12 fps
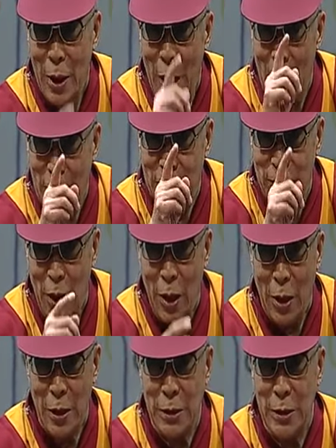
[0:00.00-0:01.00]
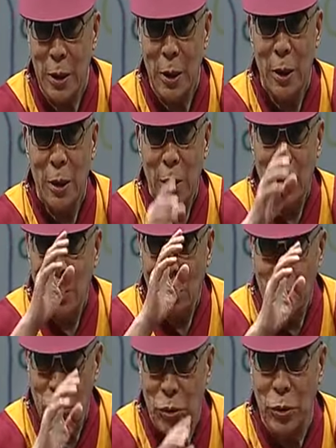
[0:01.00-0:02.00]
as far as uh,
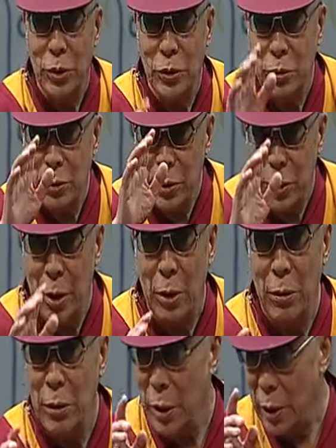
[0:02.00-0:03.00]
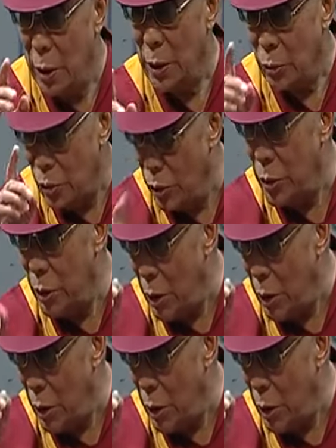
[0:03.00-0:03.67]
social theory, uh, social